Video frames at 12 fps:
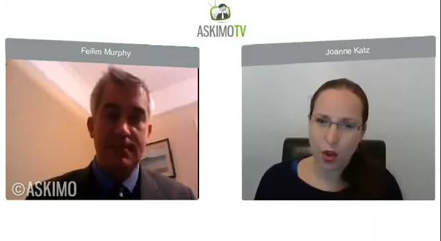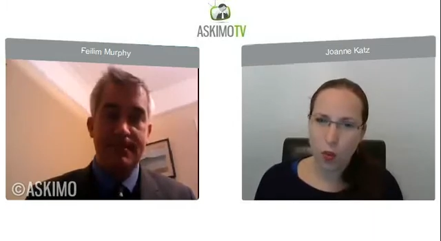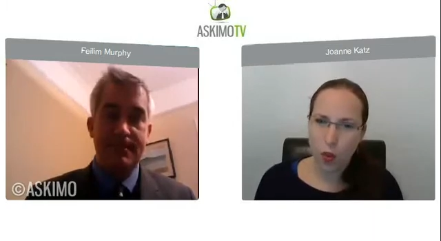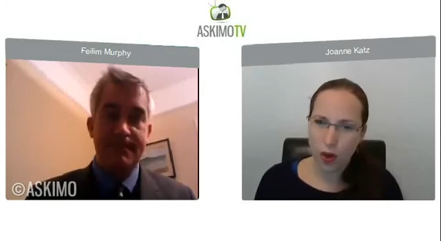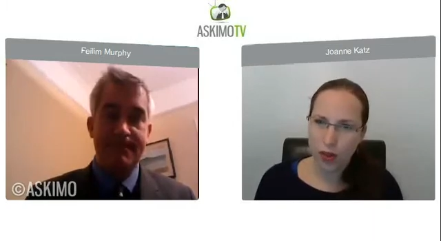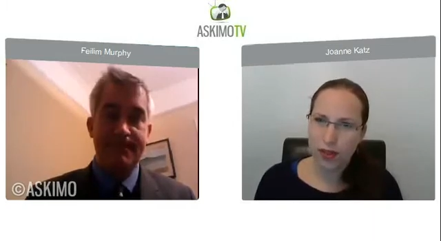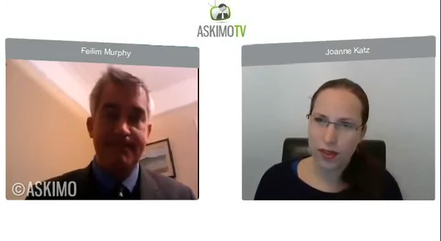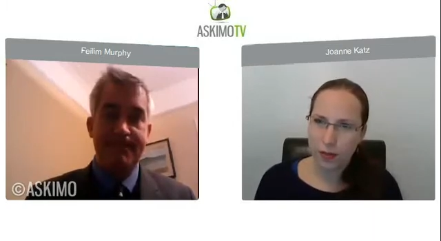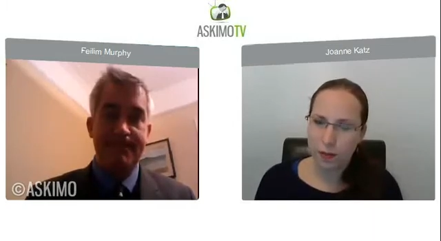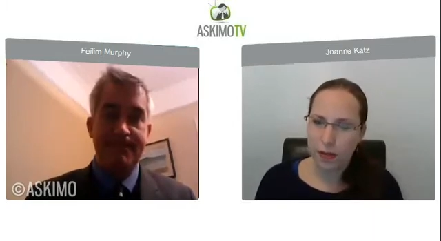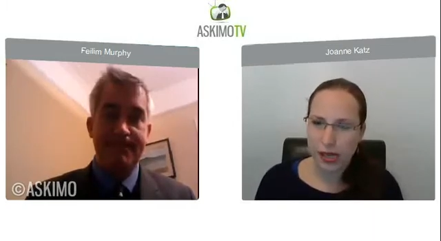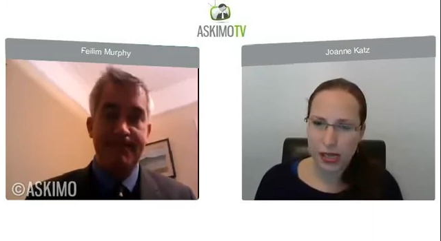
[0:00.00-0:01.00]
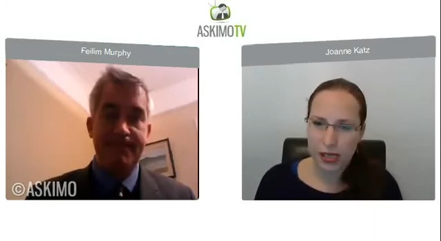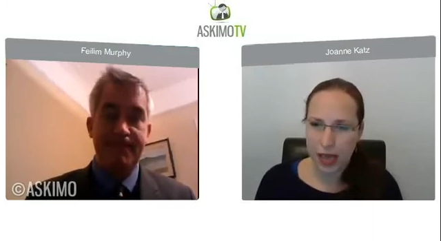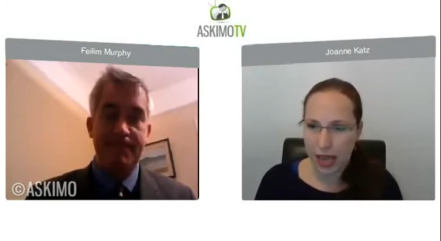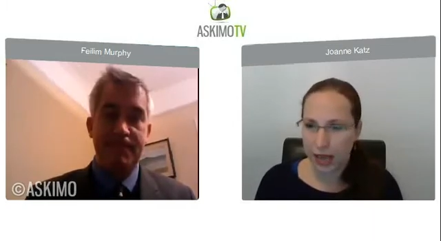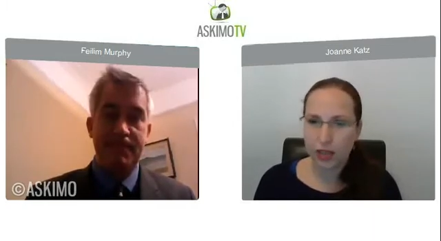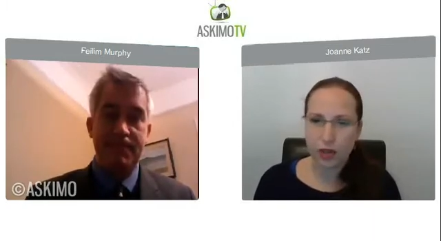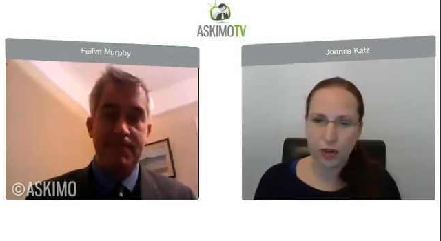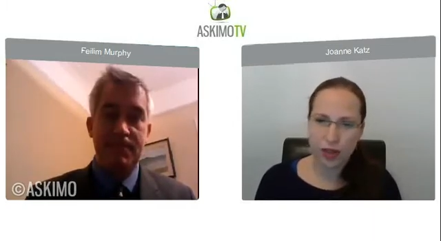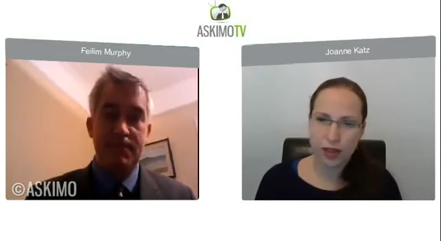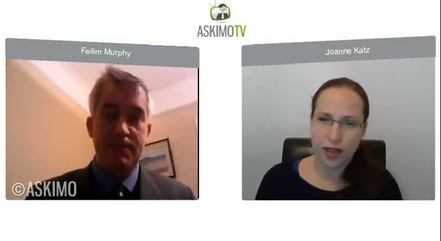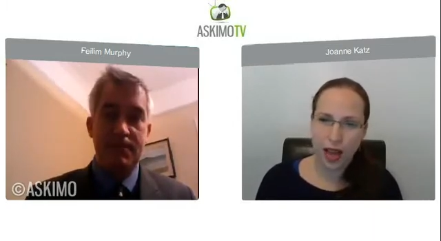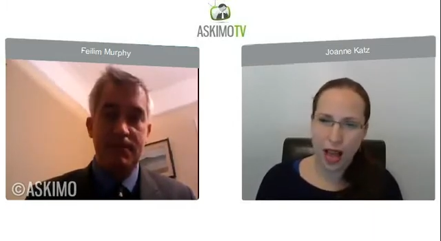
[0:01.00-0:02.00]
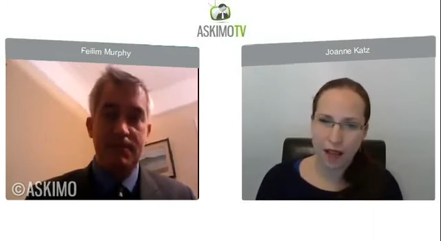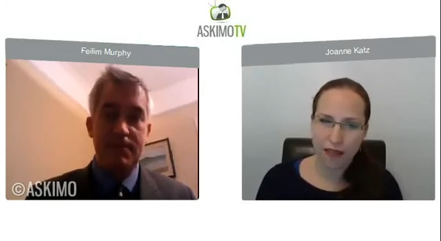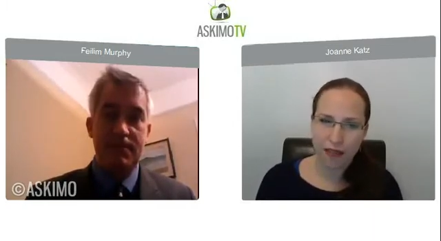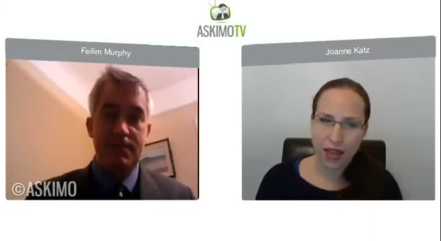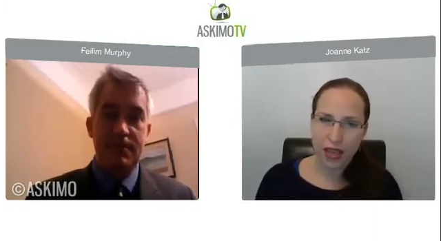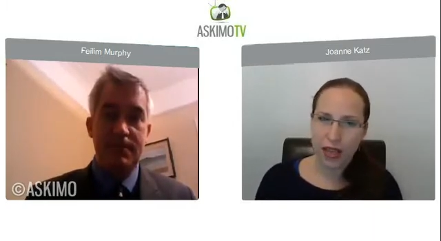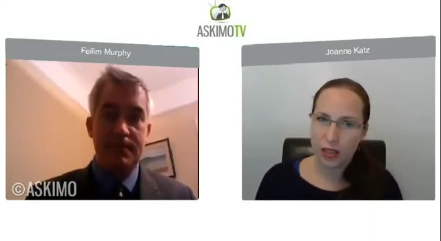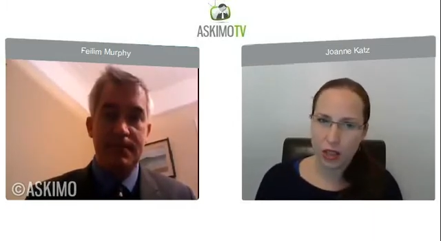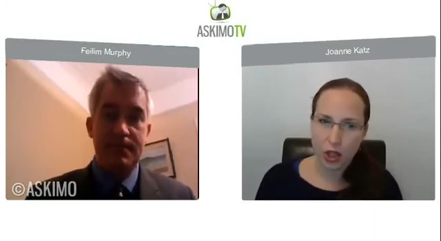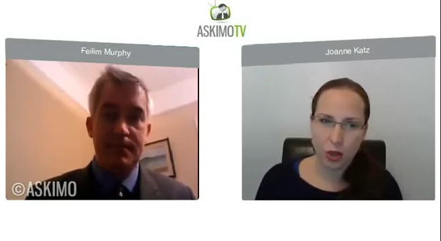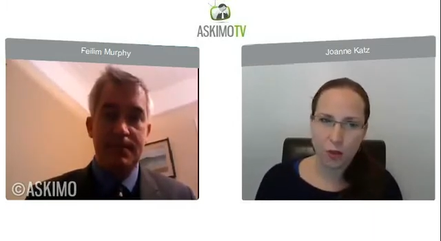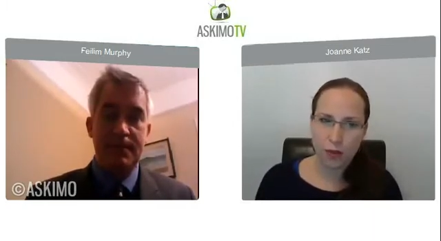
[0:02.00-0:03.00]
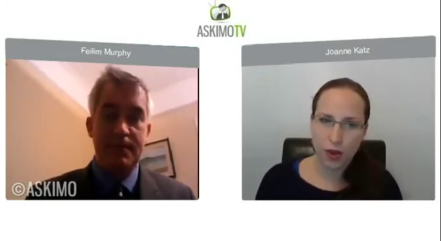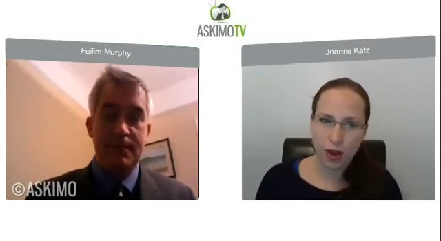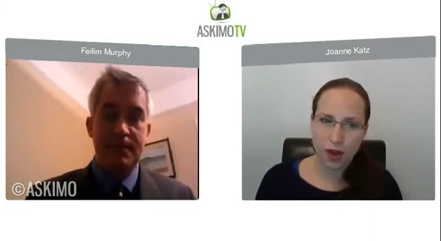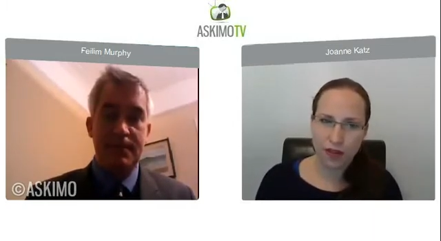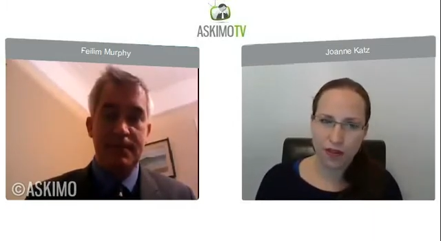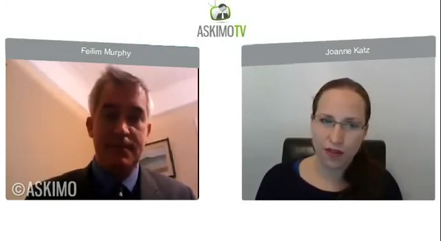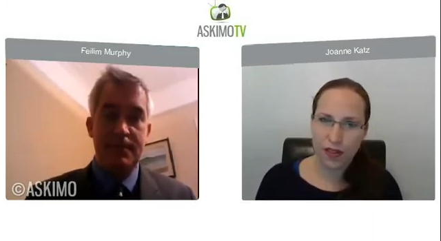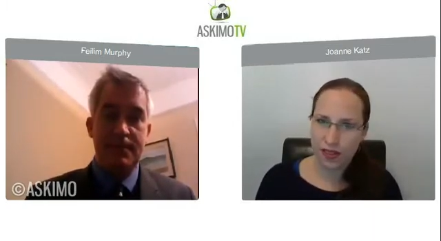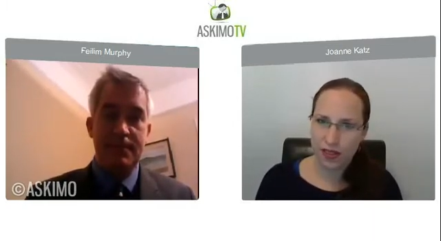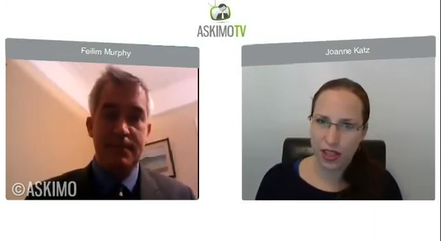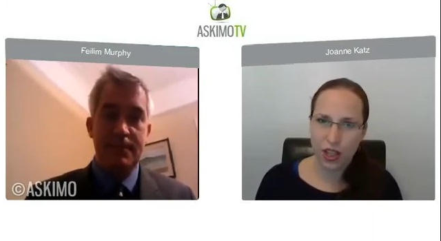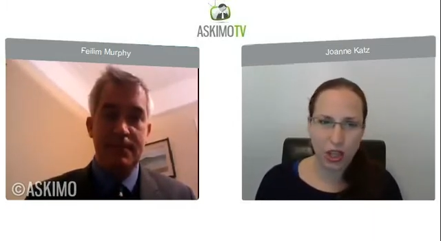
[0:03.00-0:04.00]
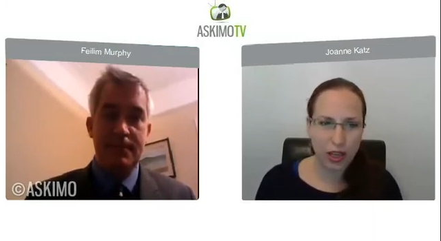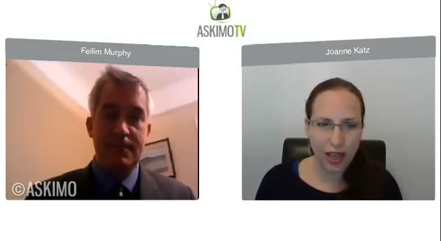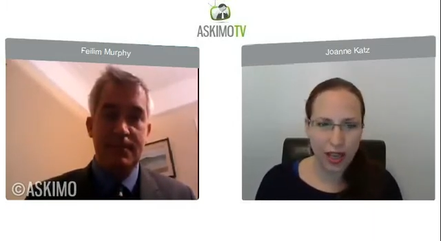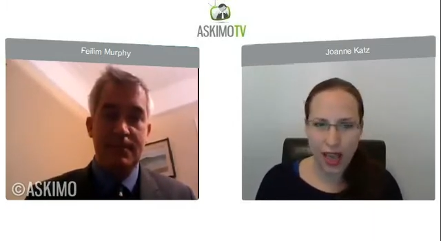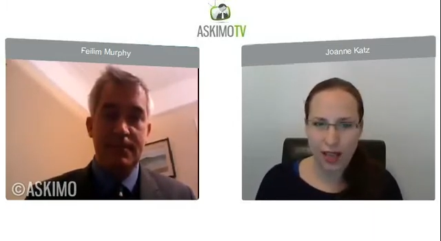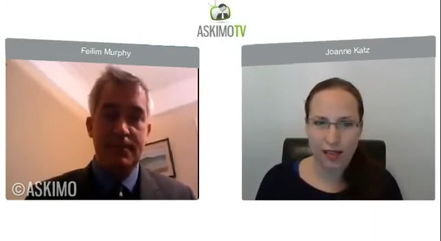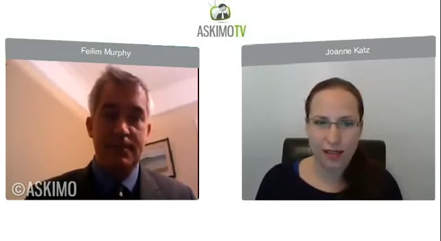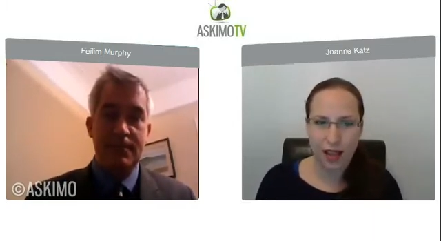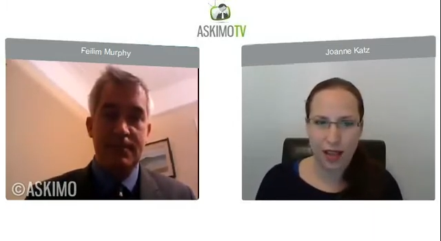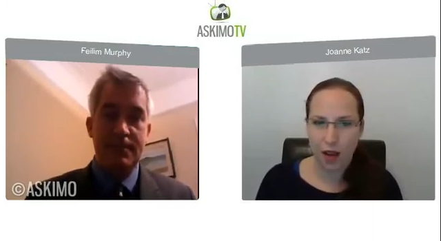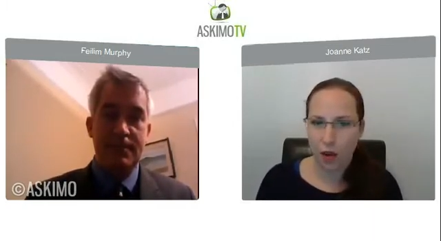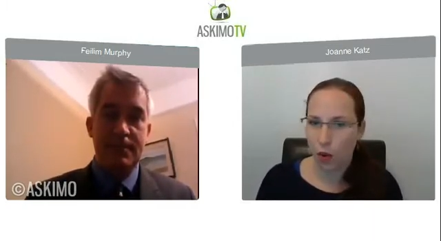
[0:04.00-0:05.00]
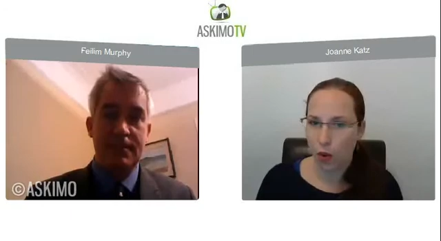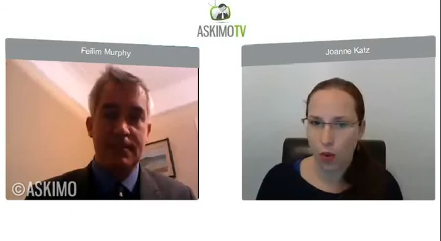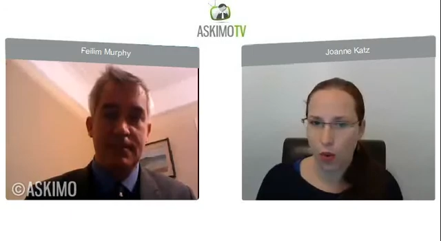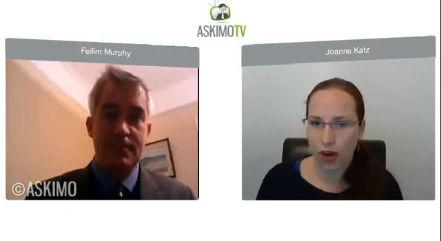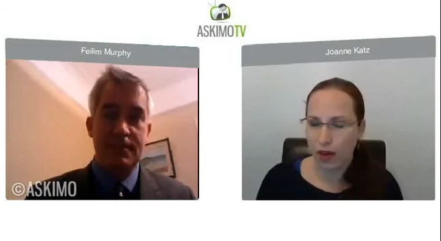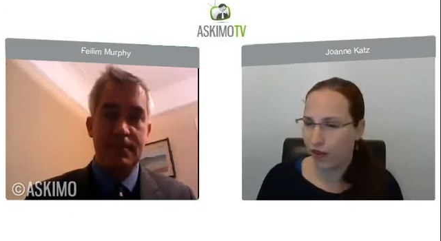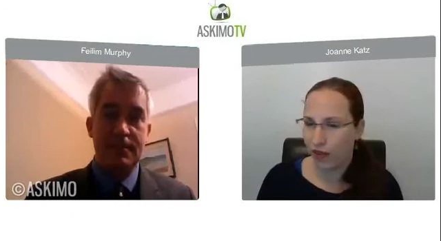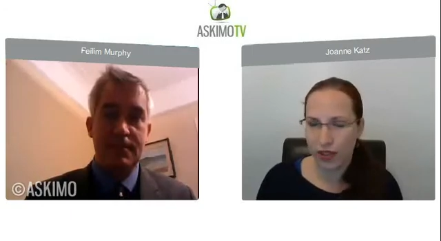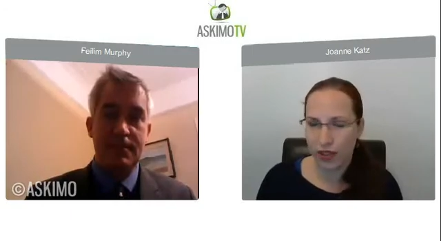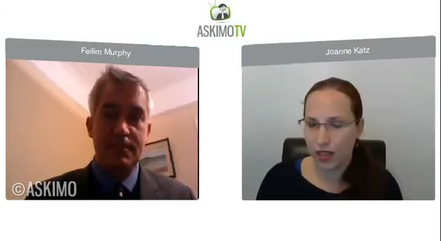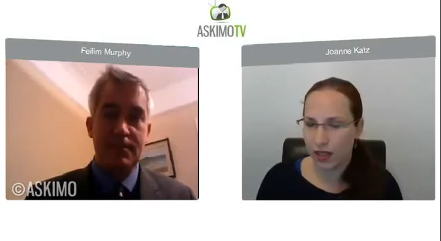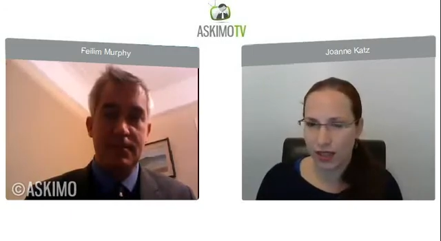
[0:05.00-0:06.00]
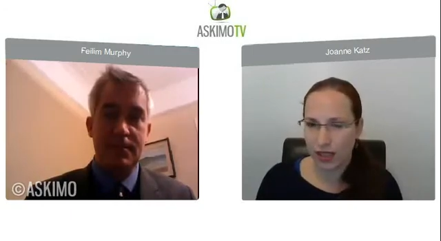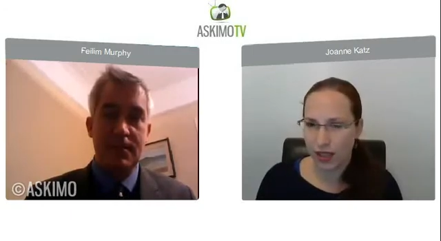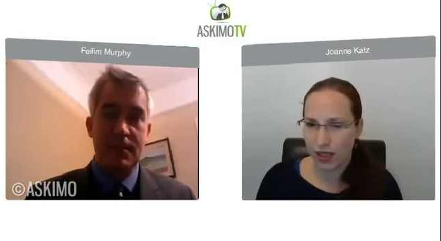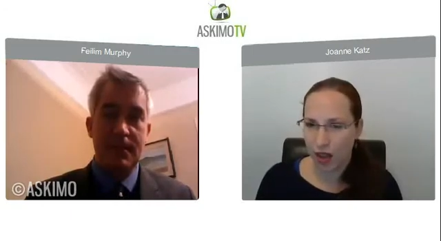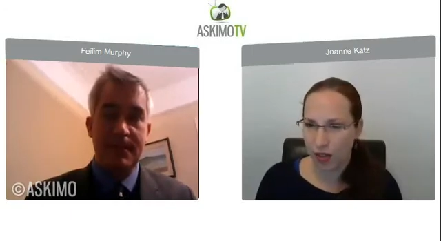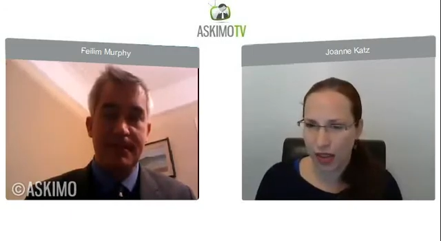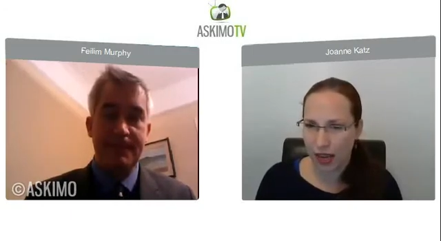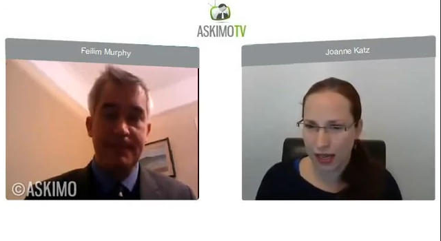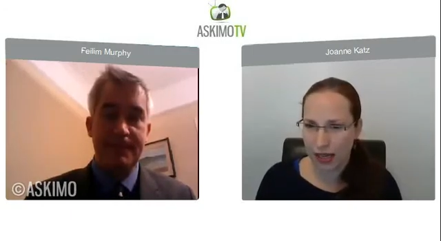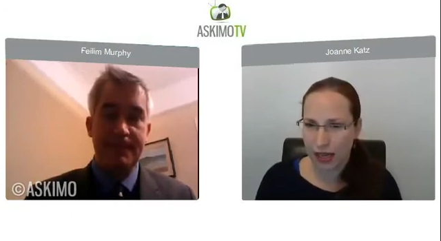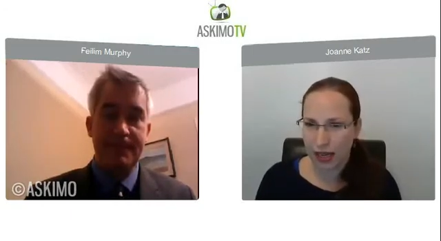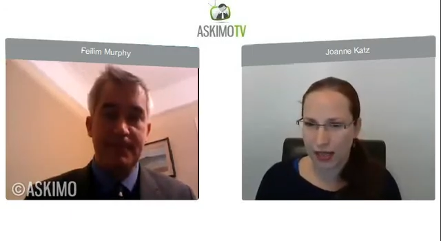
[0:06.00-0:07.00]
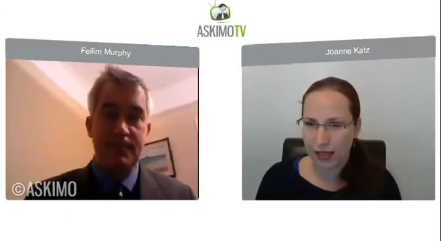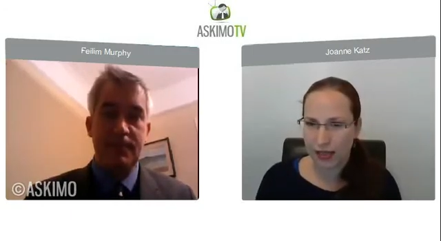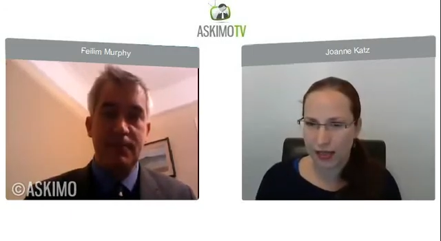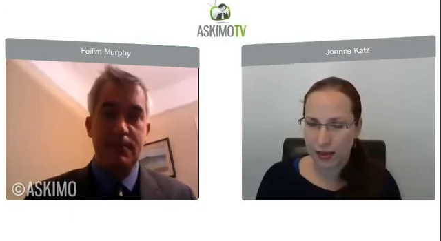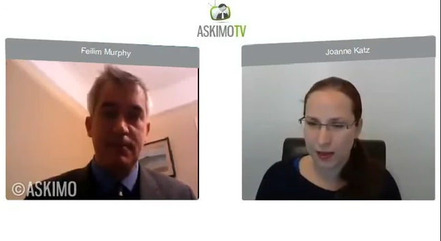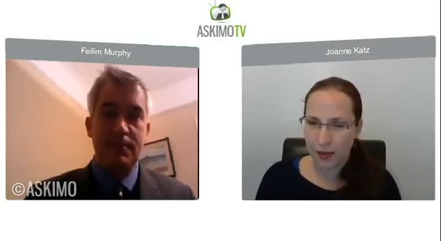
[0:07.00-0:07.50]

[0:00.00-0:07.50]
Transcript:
Speaker 1: what does this mean later in his life in terms of testicular cancer or infertility? Are there any links?